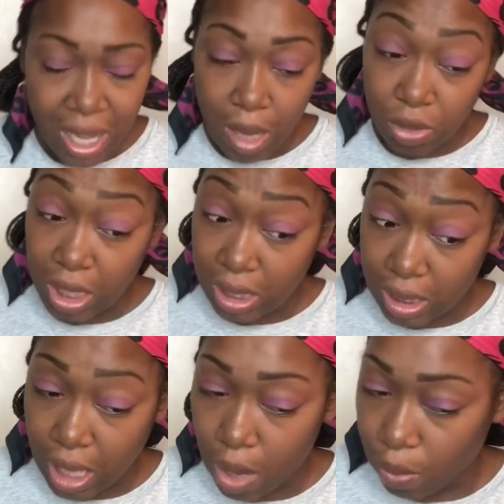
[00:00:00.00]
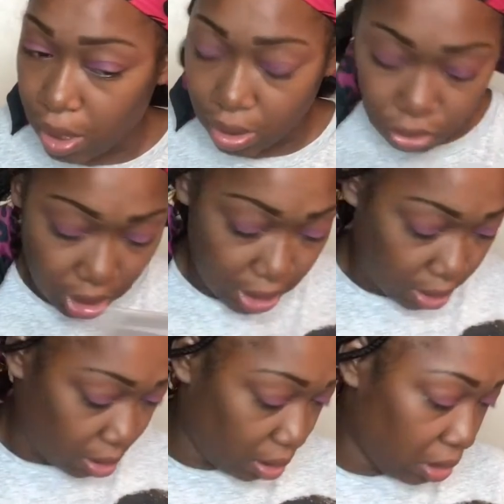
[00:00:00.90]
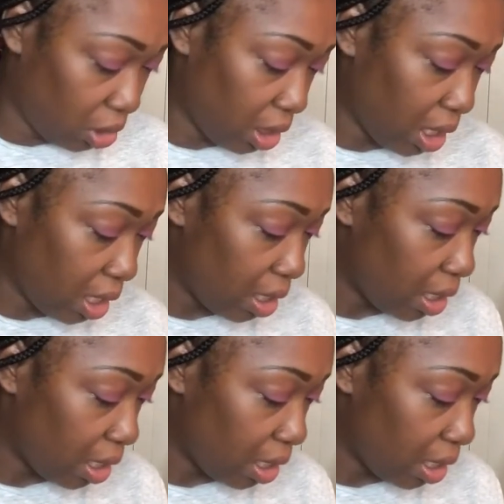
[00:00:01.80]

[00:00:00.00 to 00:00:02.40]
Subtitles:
I'm trying to decide what transition color,